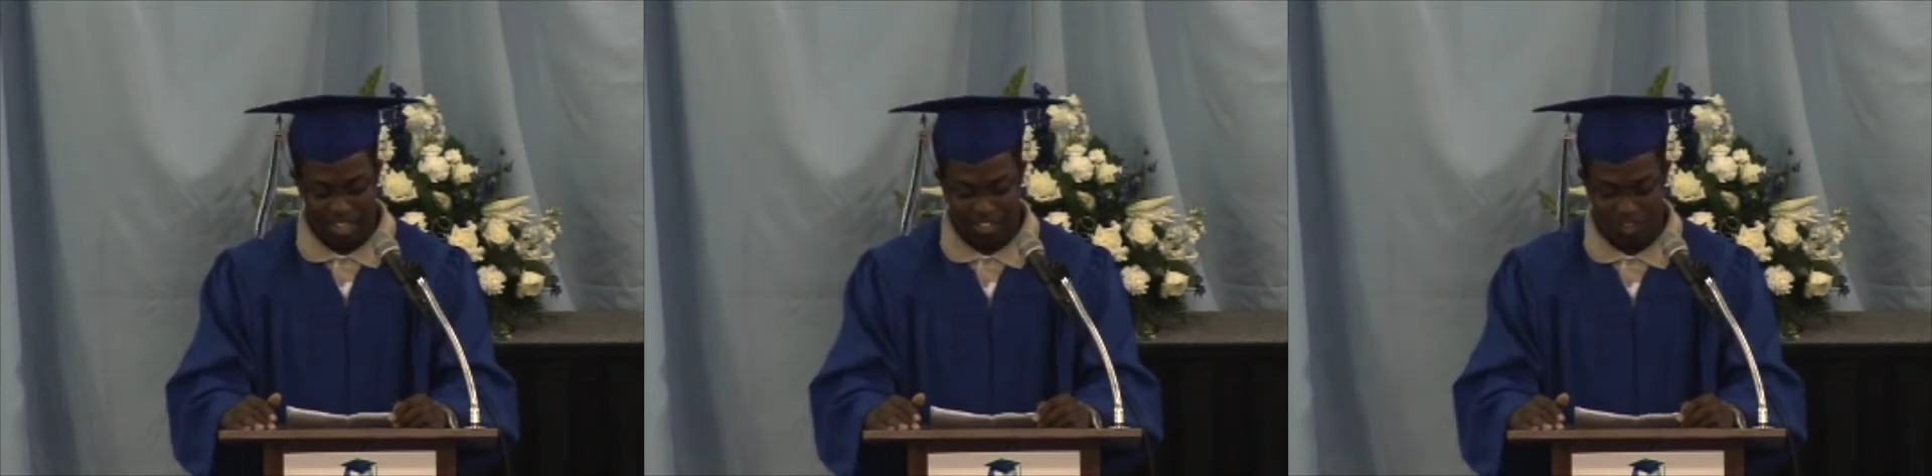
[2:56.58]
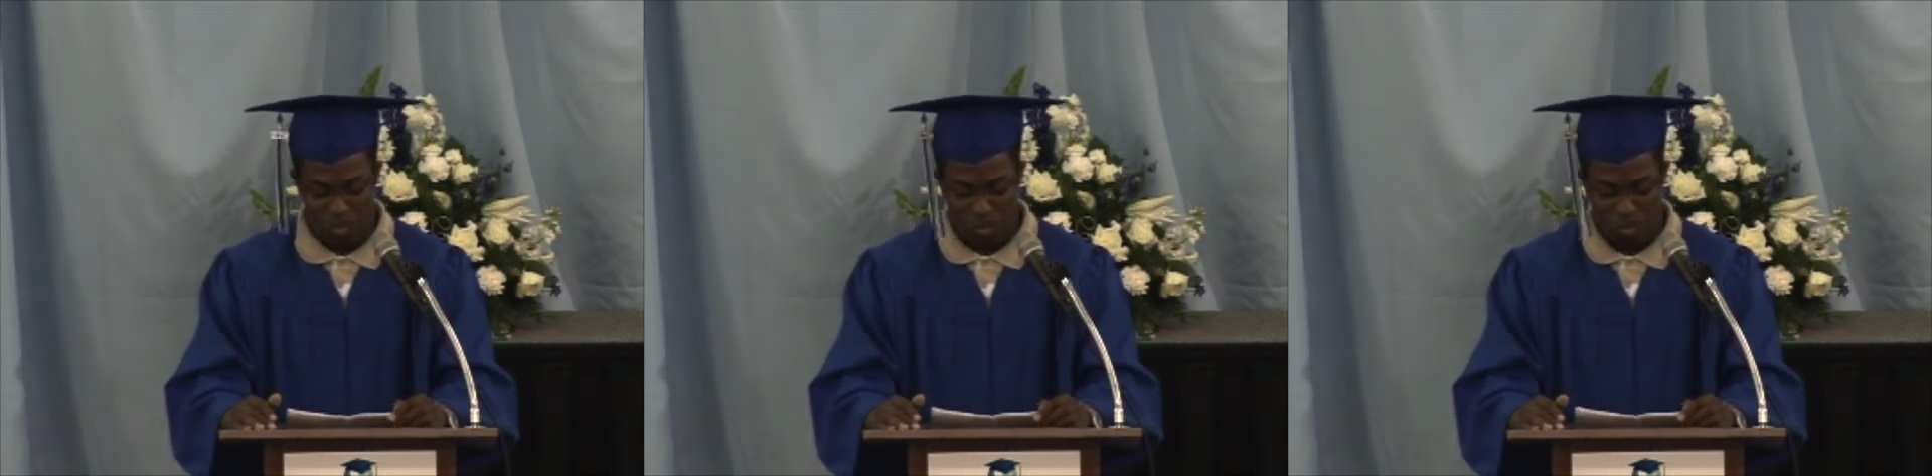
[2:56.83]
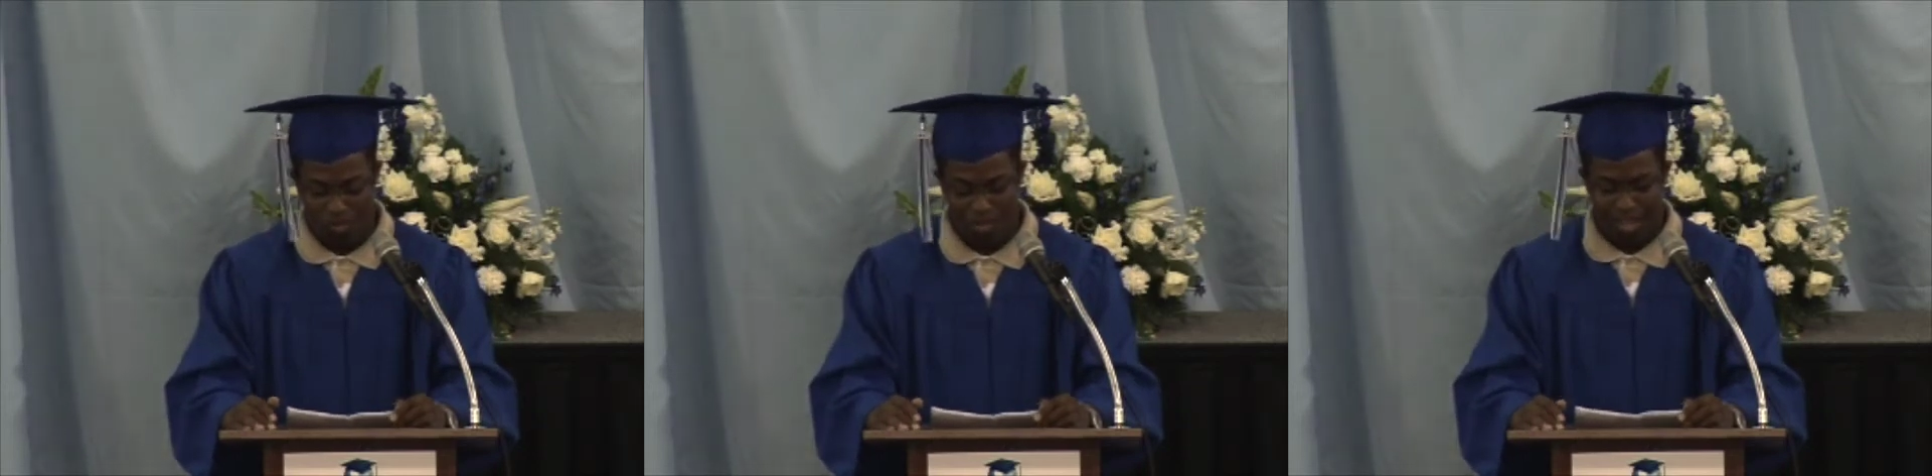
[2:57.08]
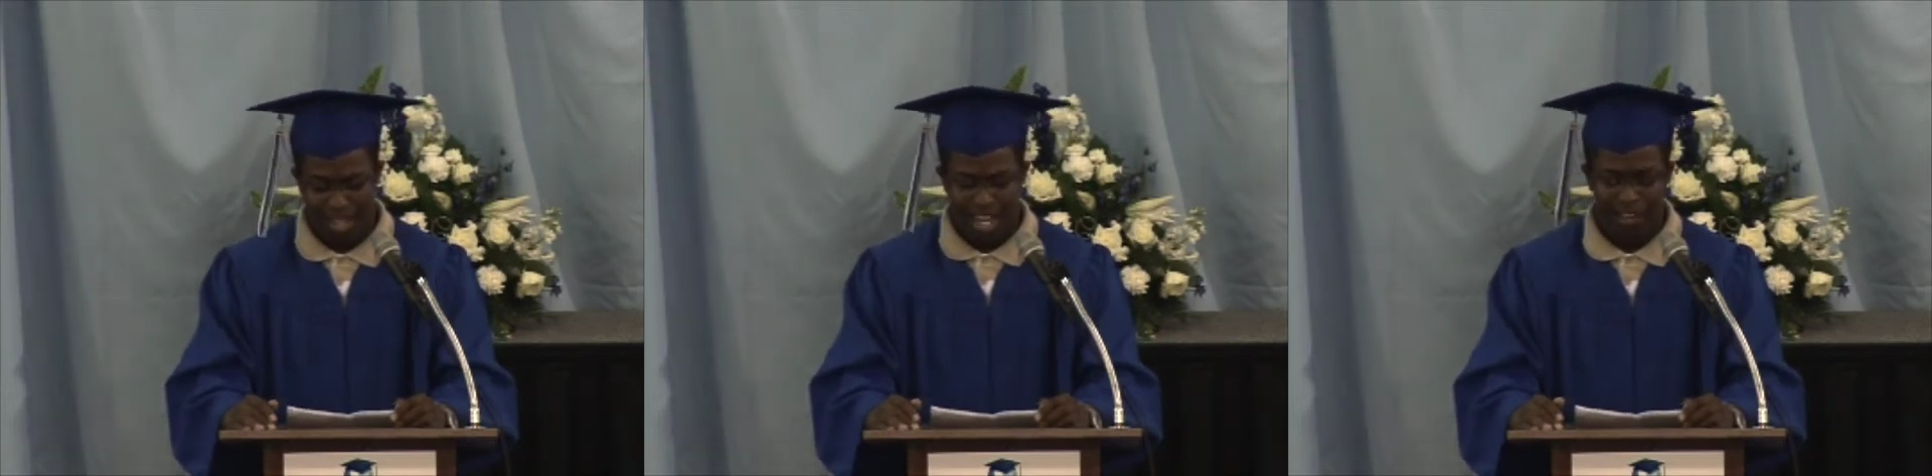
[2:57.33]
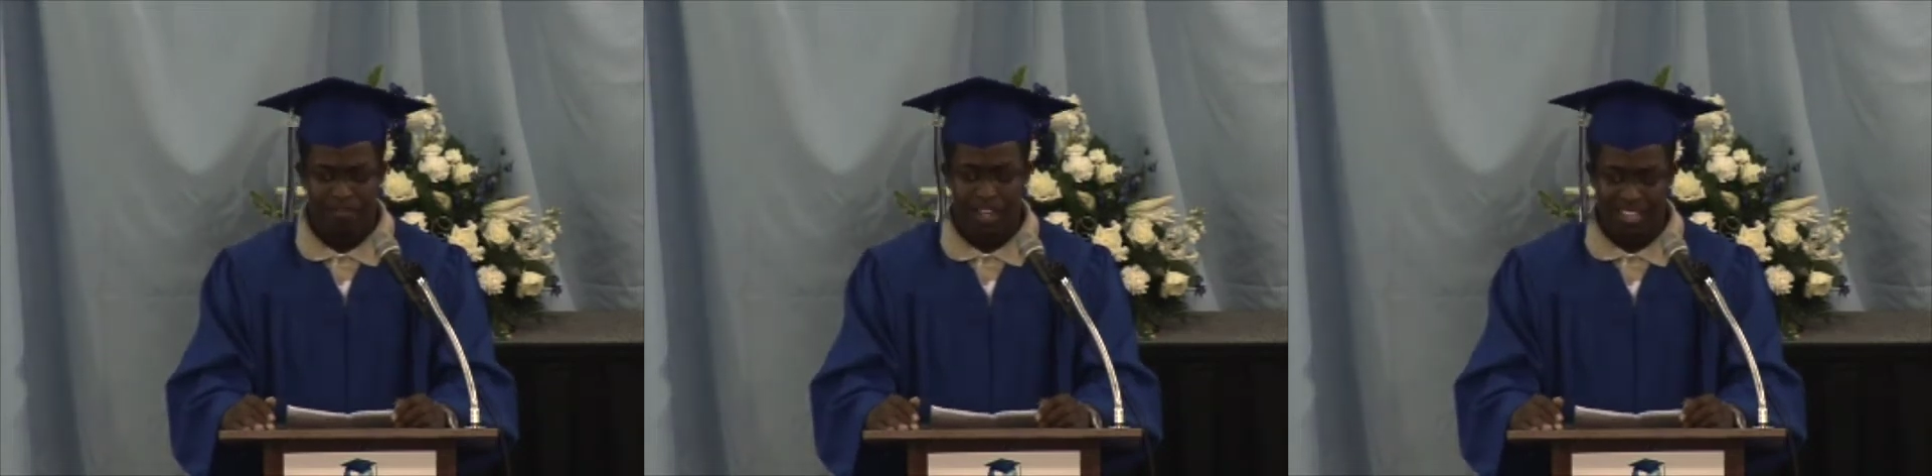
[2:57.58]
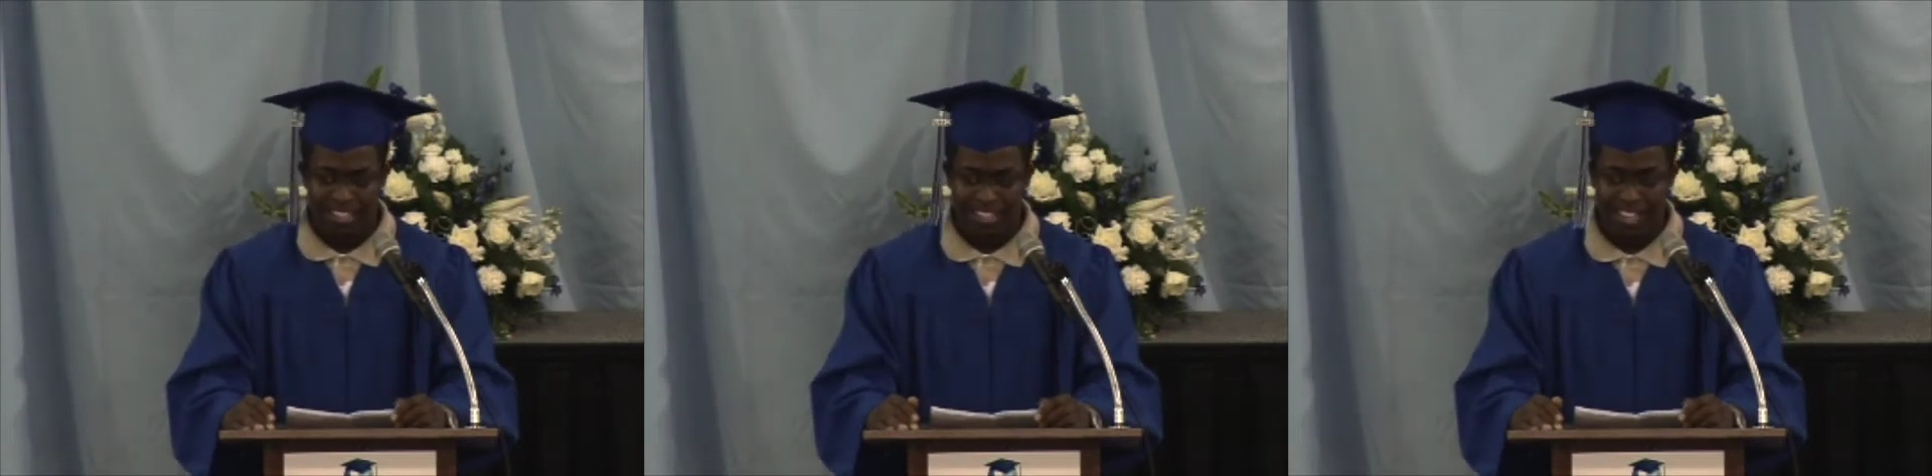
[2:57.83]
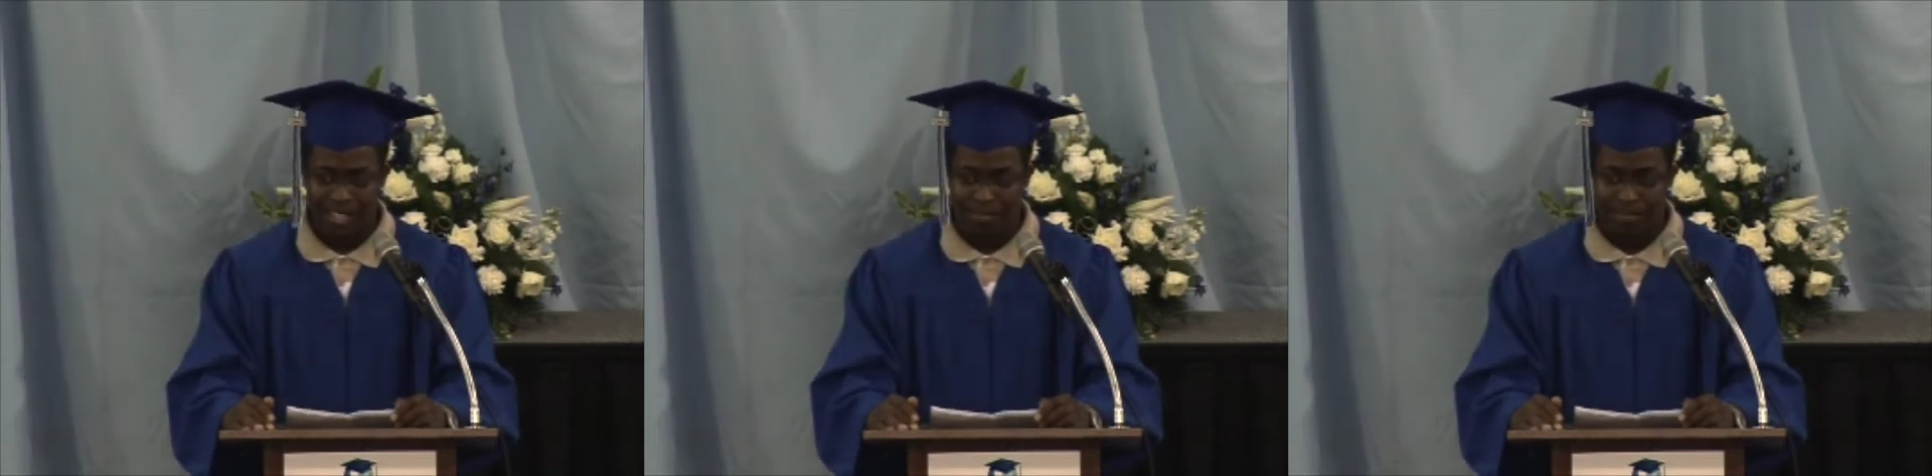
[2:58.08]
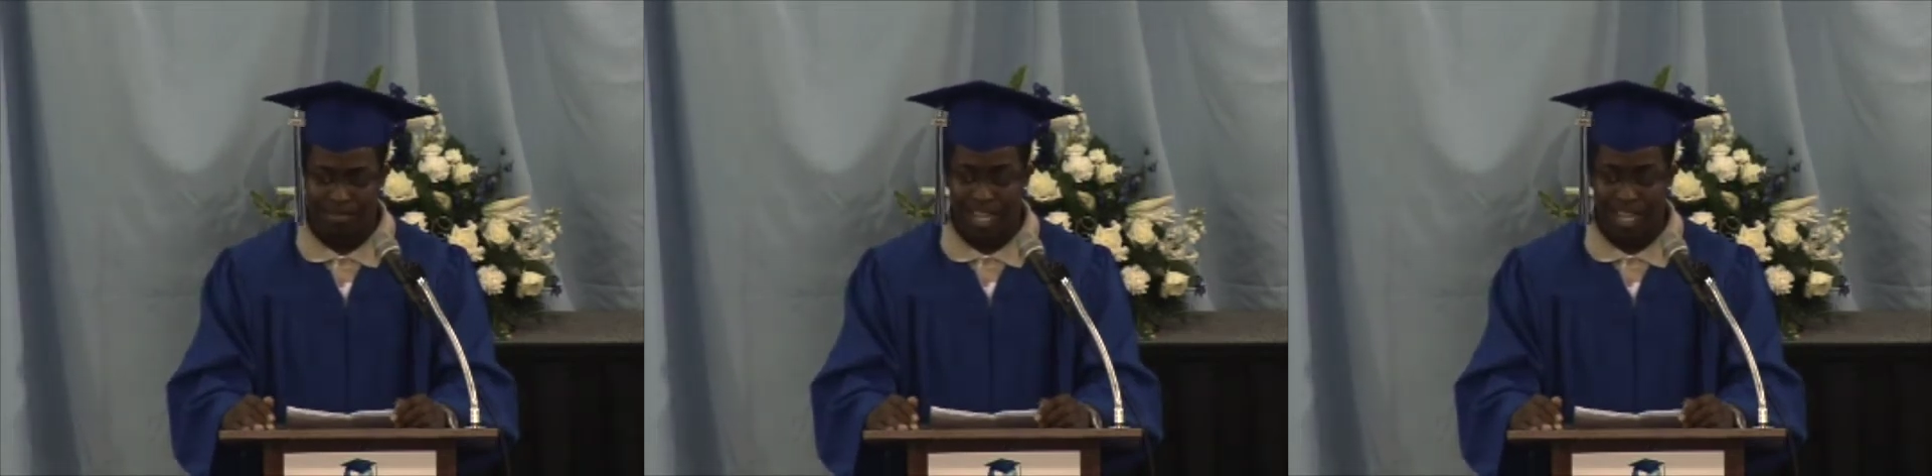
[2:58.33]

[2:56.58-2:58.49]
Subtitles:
in school. I fell asleep,